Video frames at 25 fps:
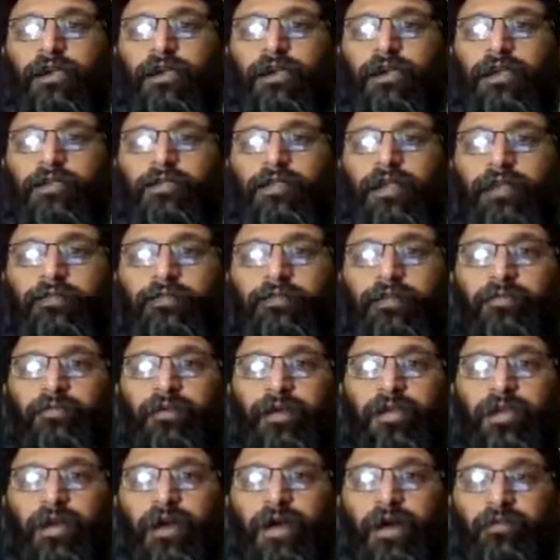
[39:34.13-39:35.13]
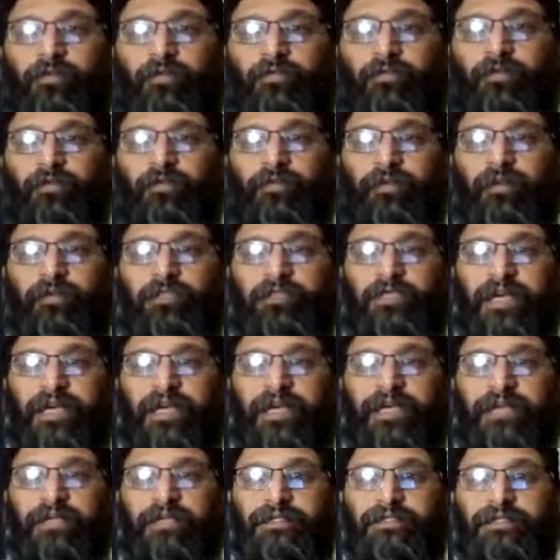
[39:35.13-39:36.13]
and then we breathe out for 4
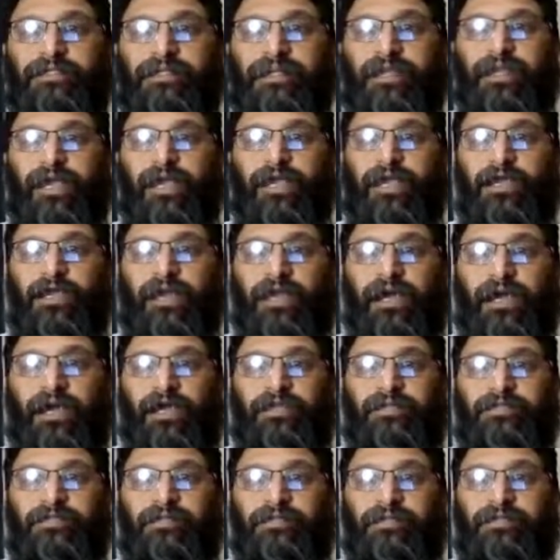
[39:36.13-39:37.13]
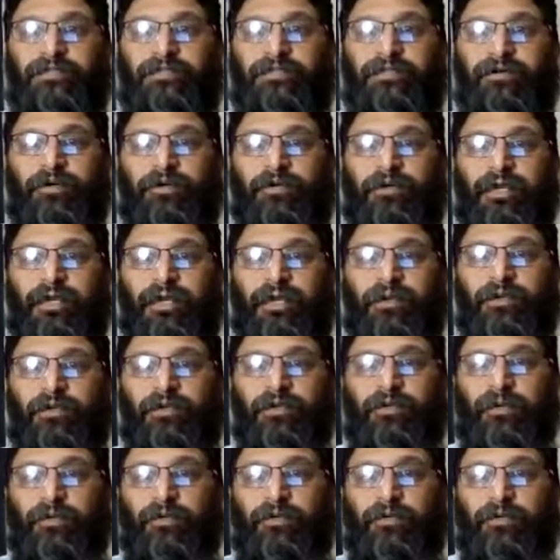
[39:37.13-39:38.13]
seconds, again nice and slowly.
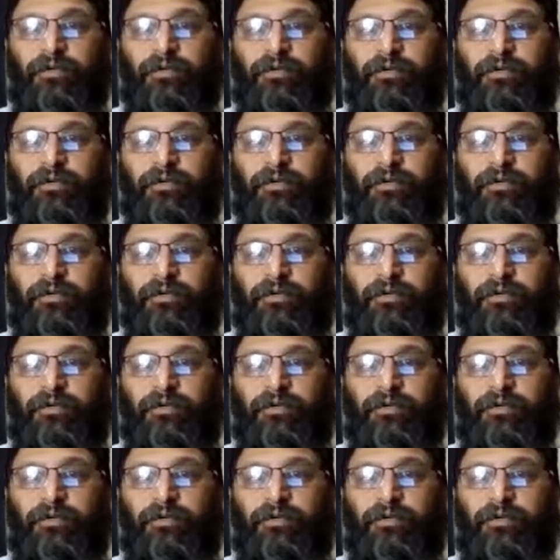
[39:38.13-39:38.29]
We go,